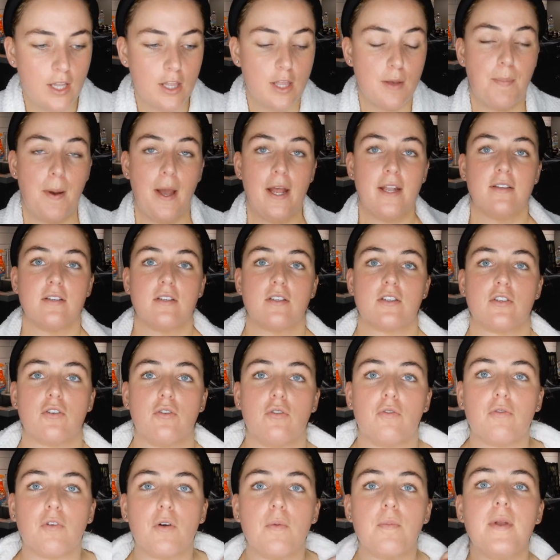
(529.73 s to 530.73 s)
the
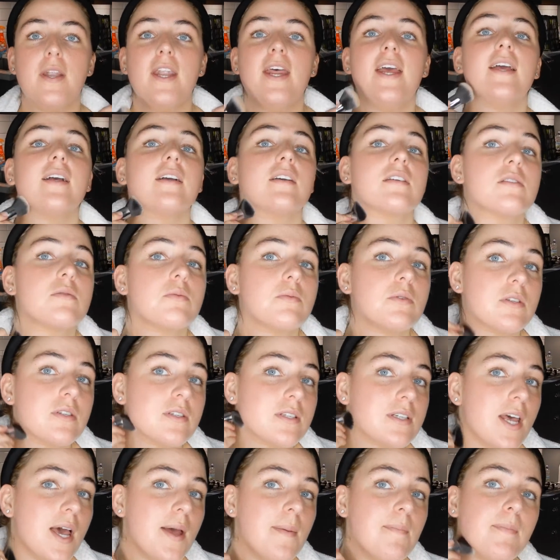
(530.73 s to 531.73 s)
pencil from NYX
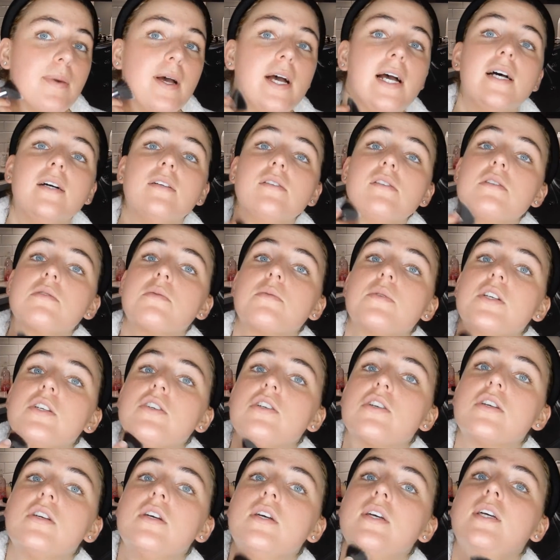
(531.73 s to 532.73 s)
was £10,
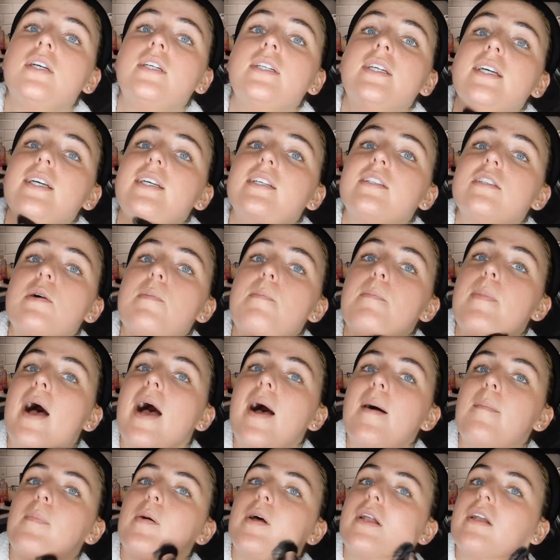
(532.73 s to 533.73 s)
which isn't
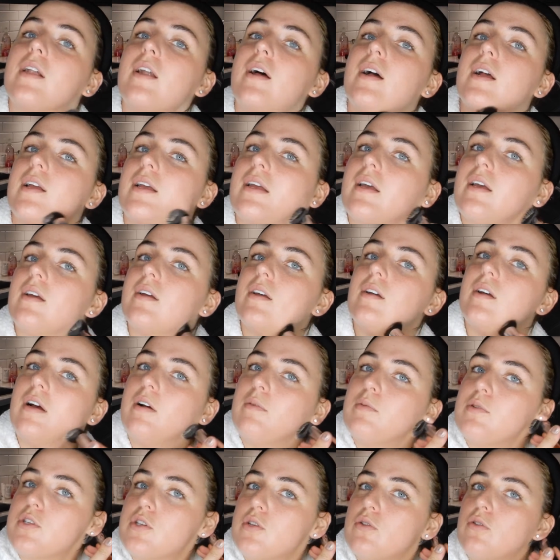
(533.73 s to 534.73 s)
bad, but like I
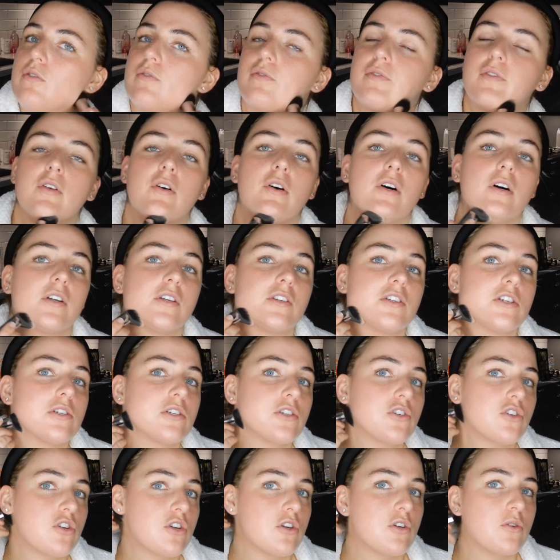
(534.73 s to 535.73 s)
was sort of thought I
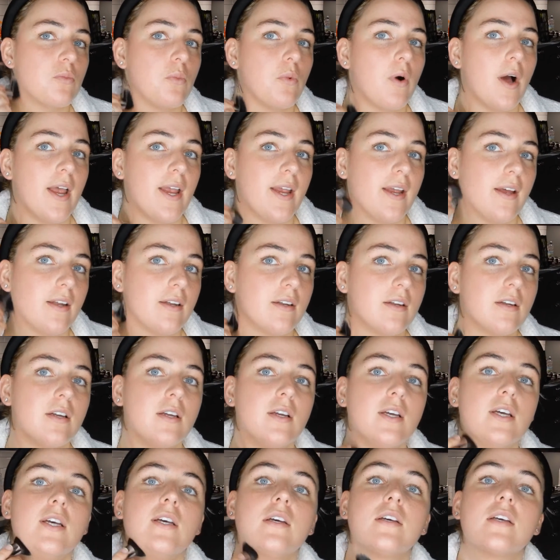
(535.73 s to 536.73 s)
just should wait and
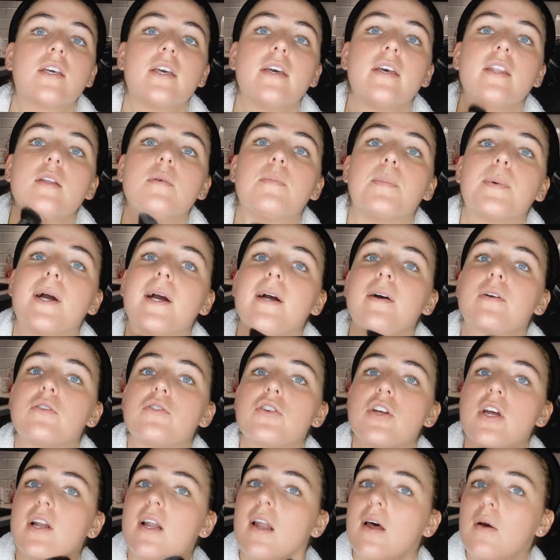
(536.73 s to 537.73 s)
get the brow
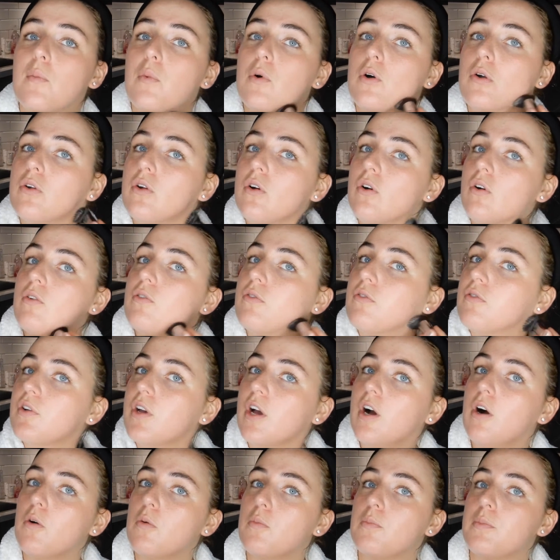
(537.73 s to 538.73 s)
gel I want off
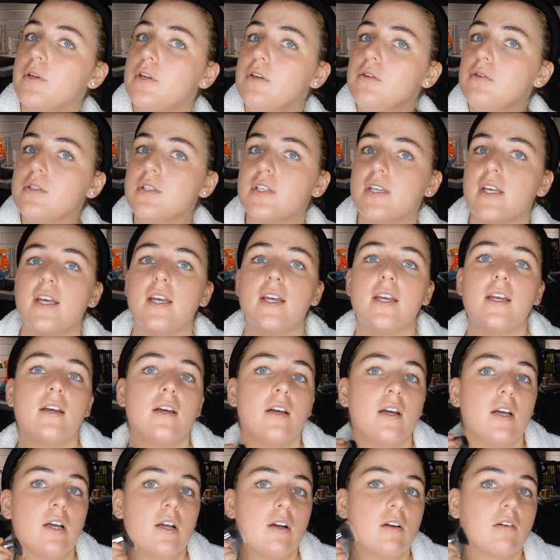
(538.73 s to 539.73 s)
Cult Beauty,
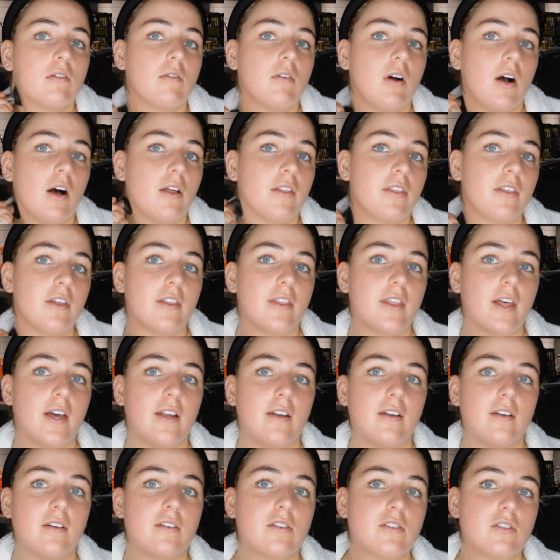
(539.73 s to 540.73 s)
rather
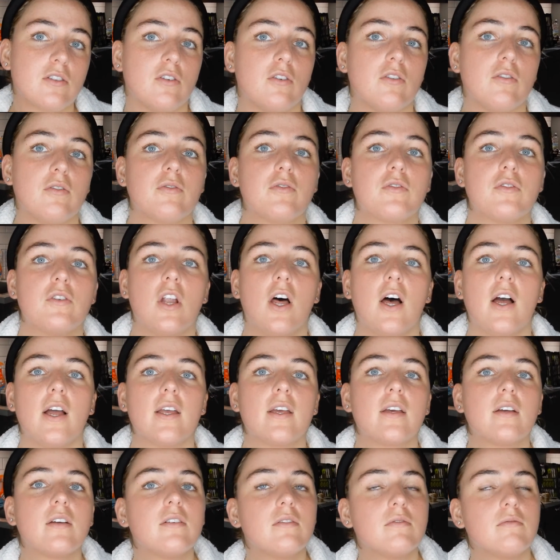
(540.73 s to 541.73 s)
than sort of
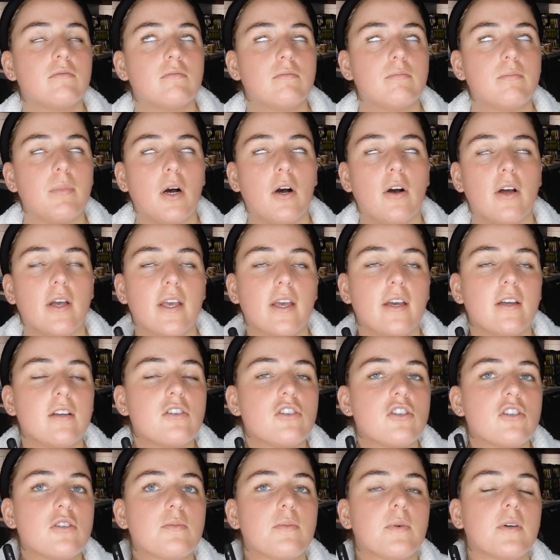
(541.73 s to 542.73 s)
like buying it
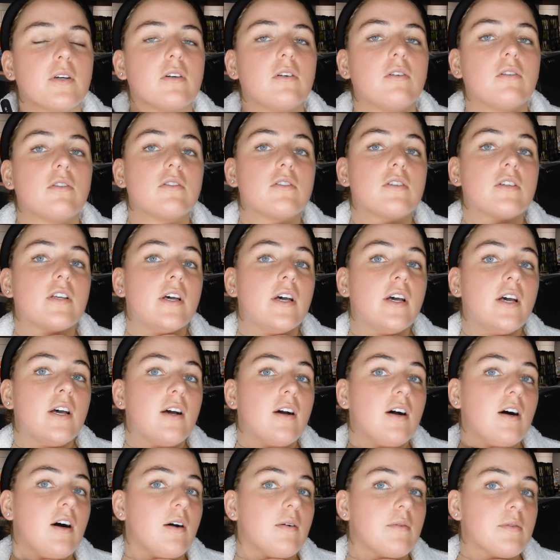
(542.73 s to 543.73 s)
just because
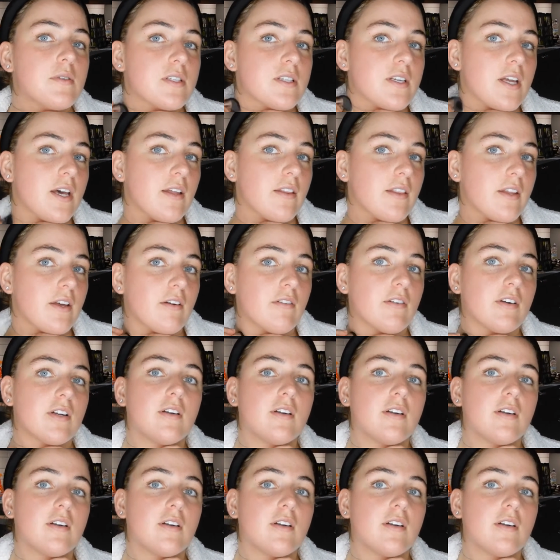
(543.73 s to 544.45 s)
I was down there